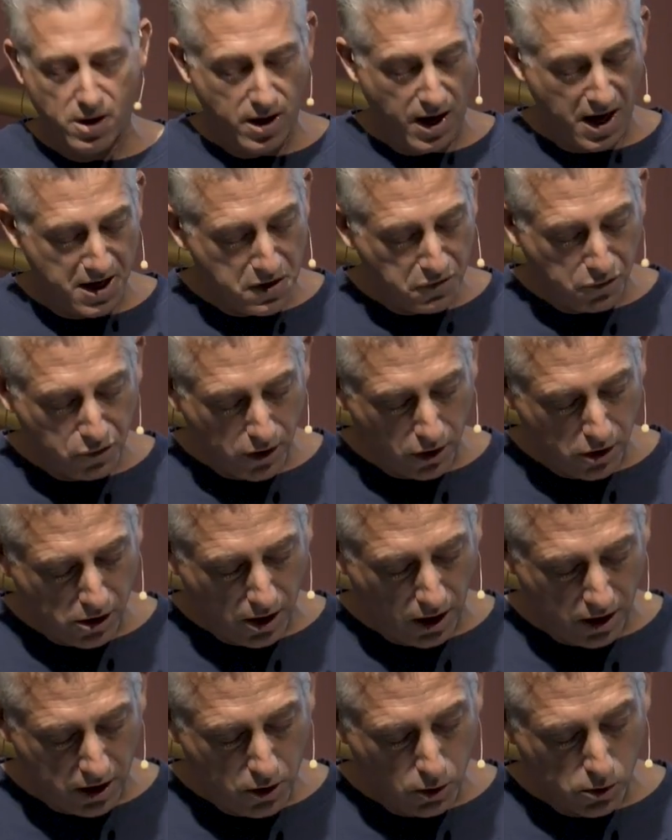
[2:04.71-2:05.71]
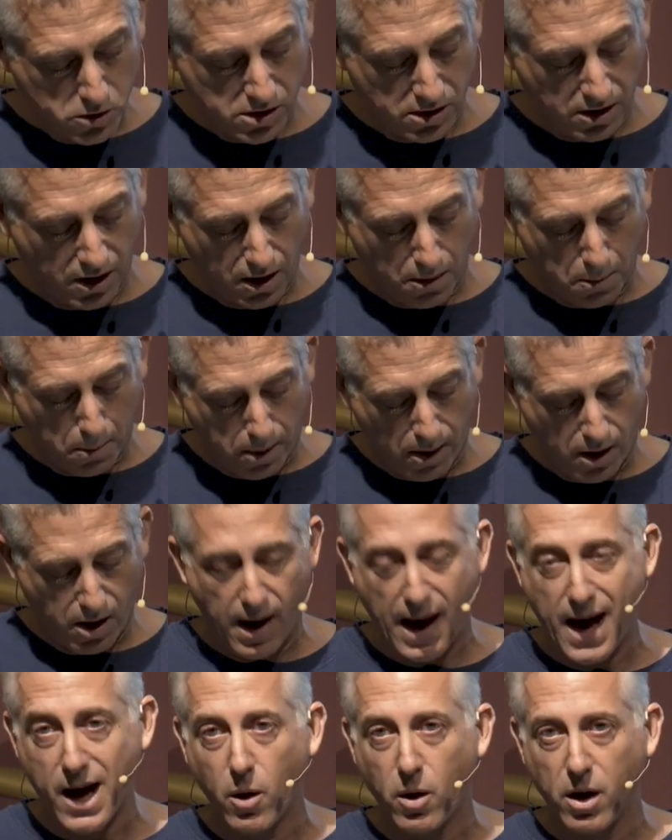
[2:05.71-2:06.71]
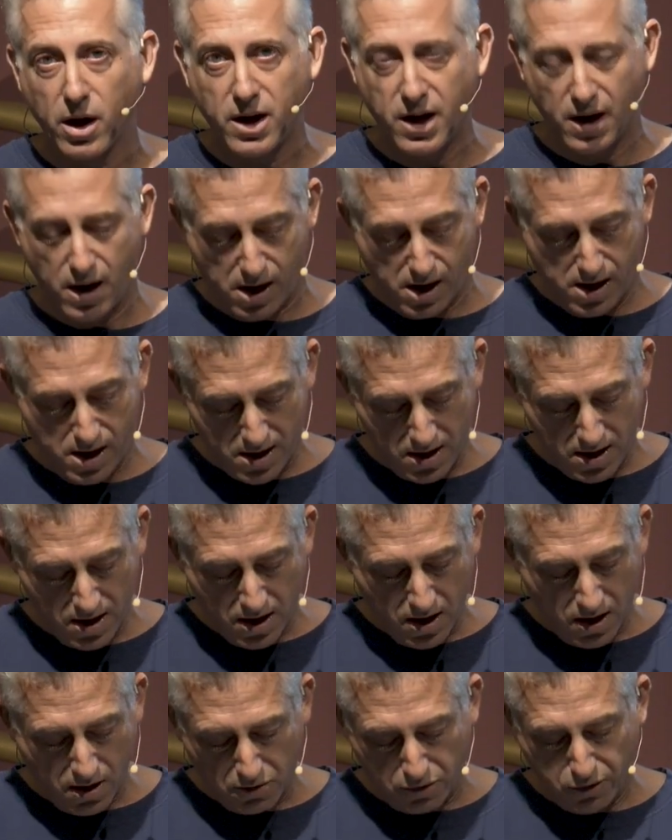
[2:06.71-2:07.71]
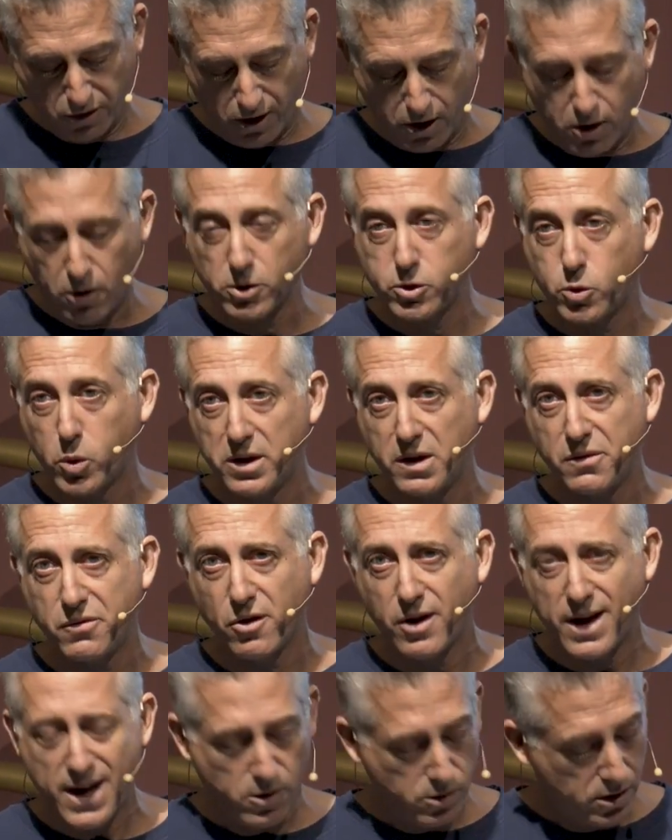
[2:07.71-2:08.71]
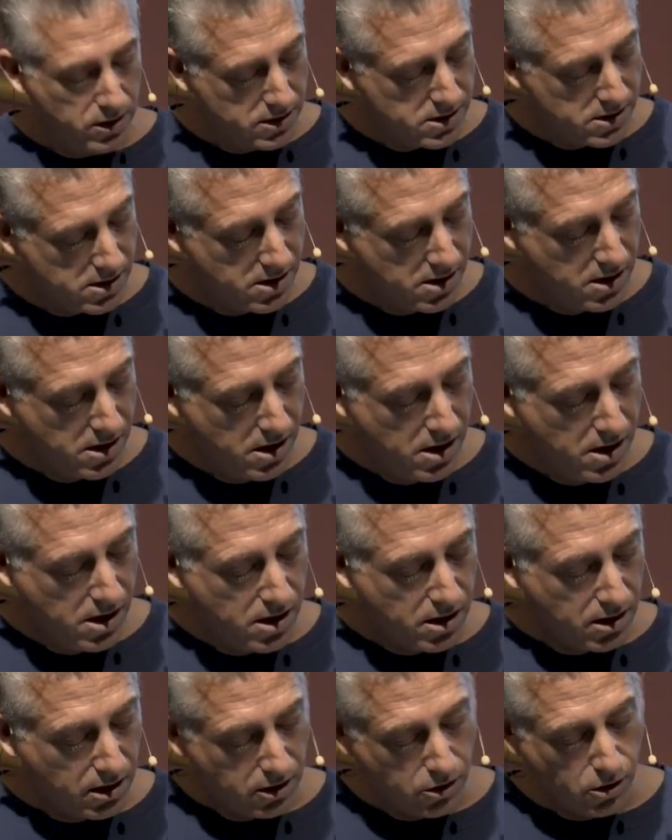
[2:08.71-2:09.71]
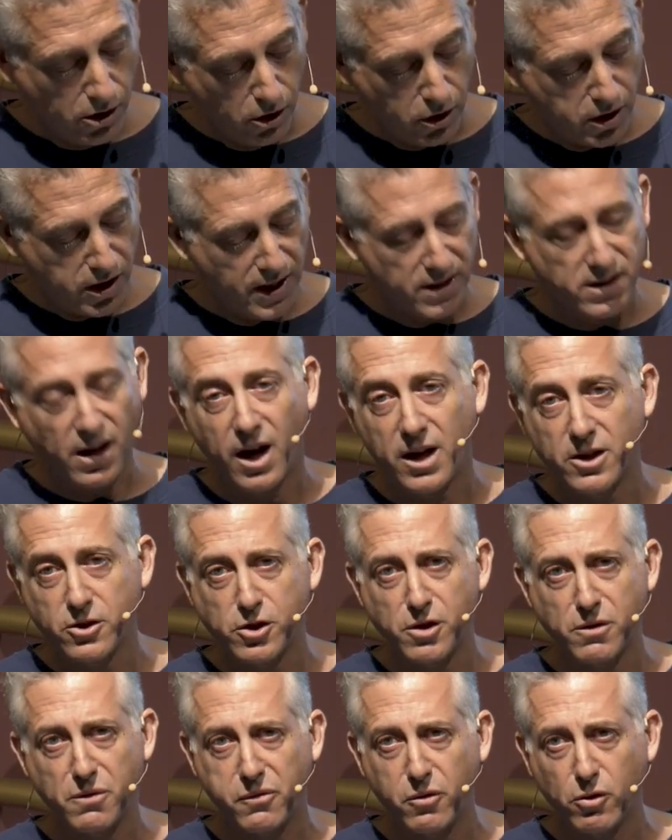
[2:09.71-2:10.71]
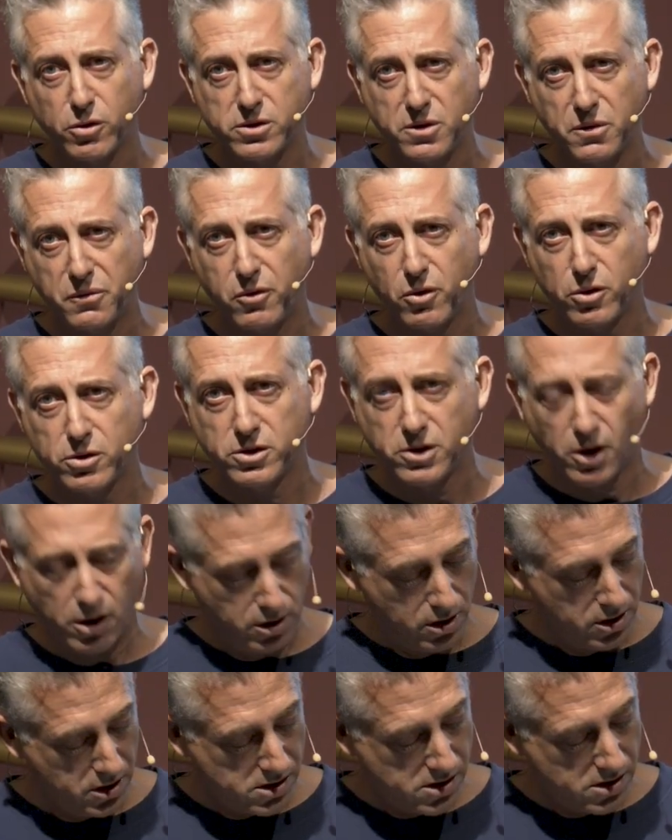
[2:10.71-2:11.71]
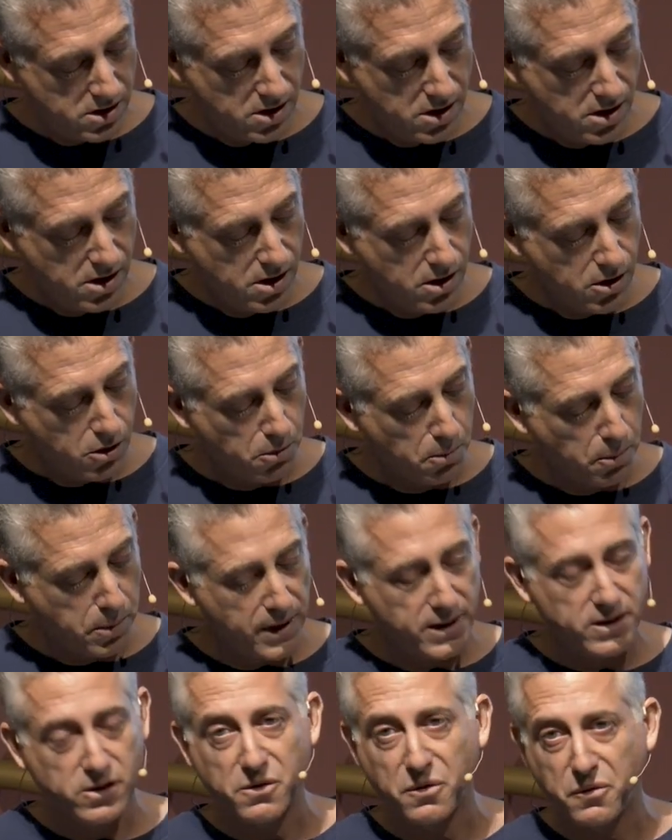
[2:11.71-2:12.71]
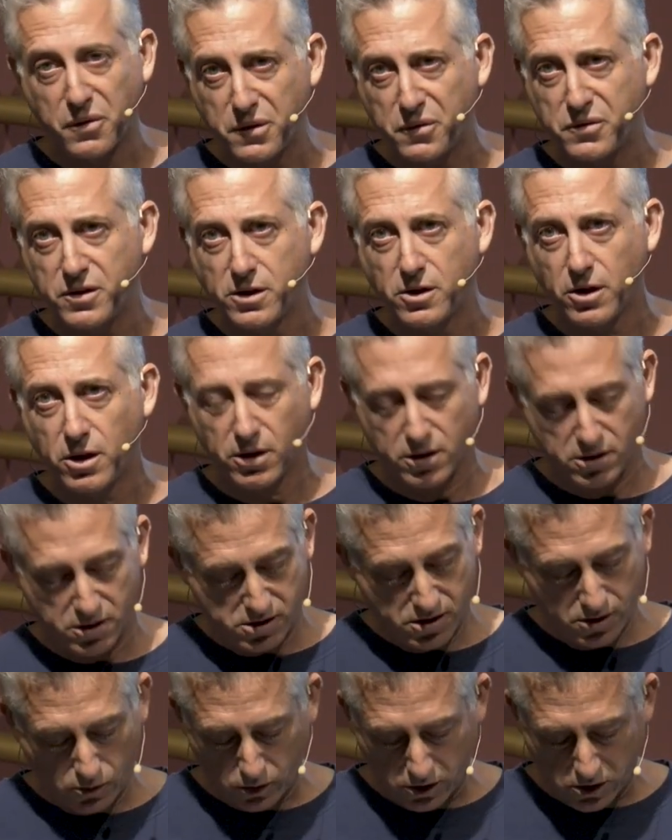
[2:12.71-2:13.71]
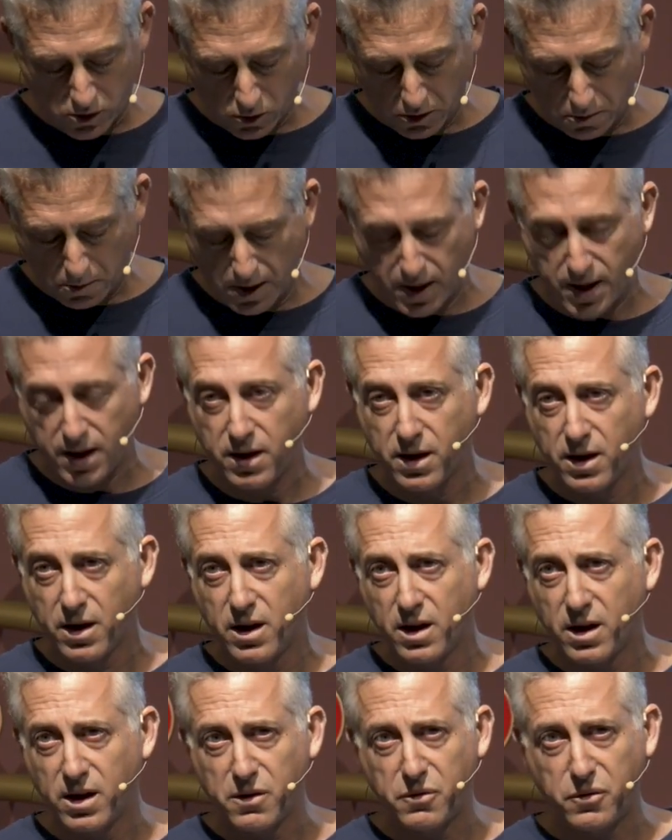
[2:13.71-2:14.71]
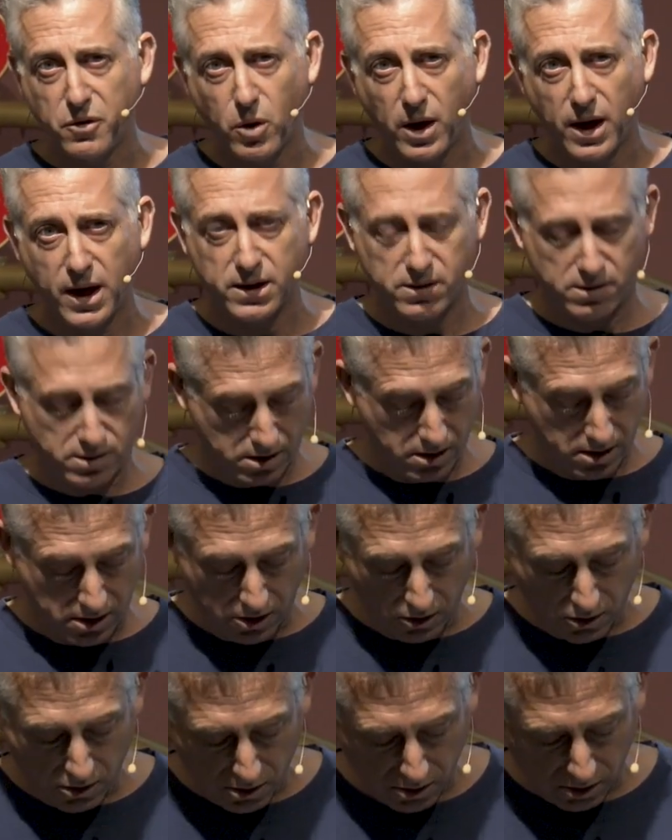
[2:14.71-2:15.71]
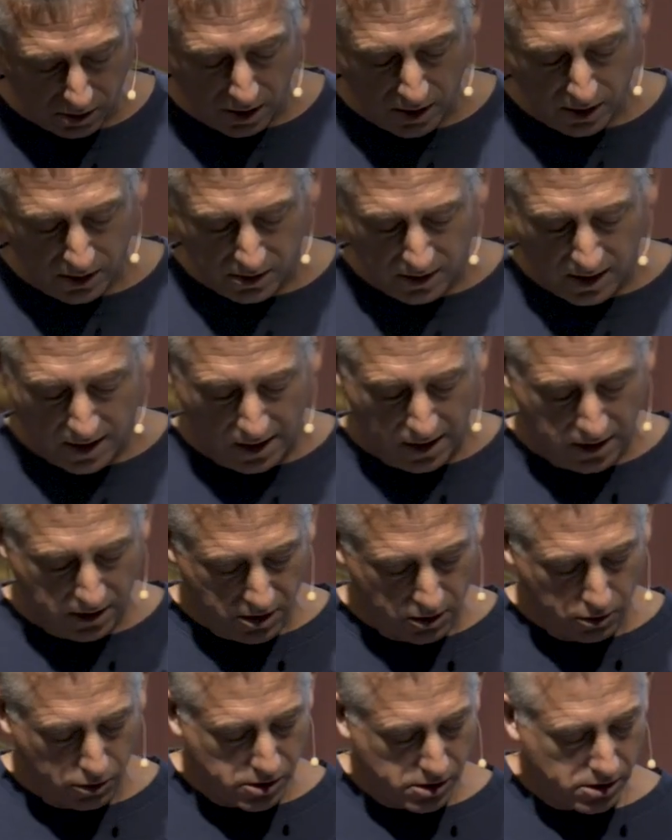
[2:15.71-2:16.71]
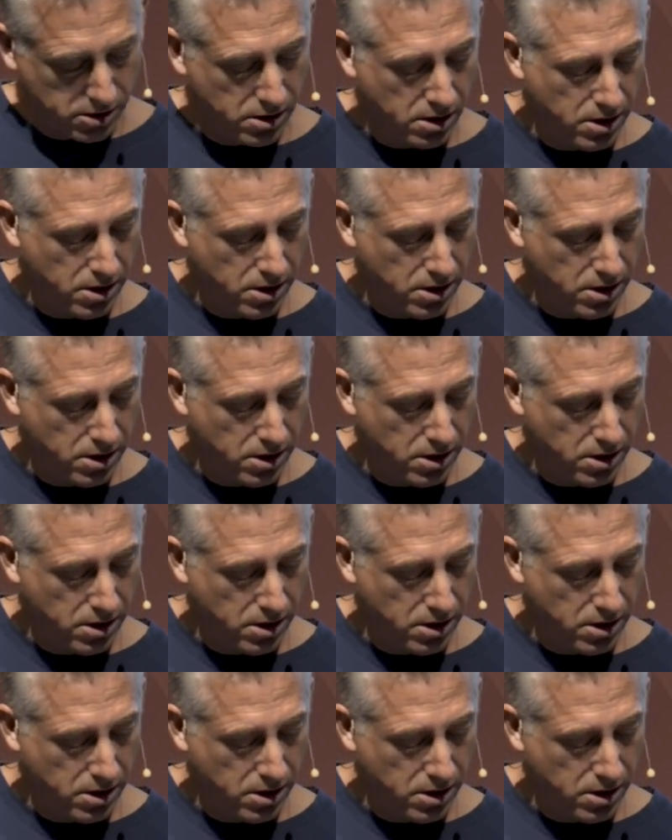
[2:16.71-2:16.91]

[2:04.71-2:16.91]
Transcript: And if you're going to use the per hour car for the whole 24 hours, you're looking at $144 compared to $50, which you would pay if you had your daily use.